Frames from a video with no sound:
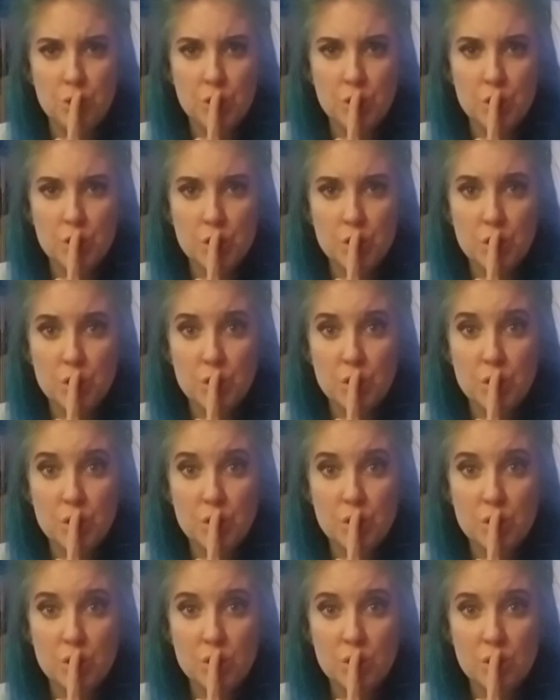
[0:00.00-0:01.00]

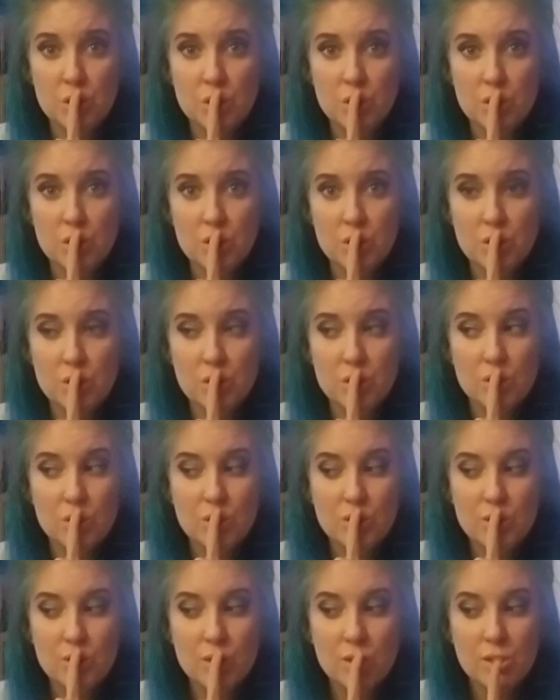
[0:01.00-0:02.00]

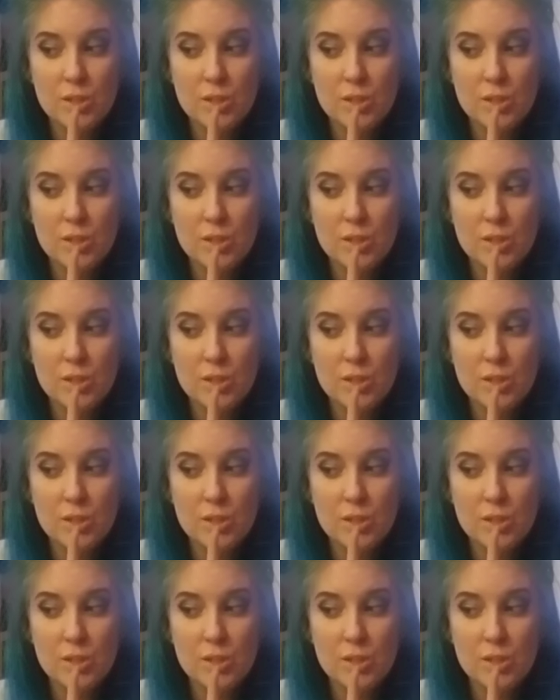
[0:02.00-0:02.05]
Nothing is said.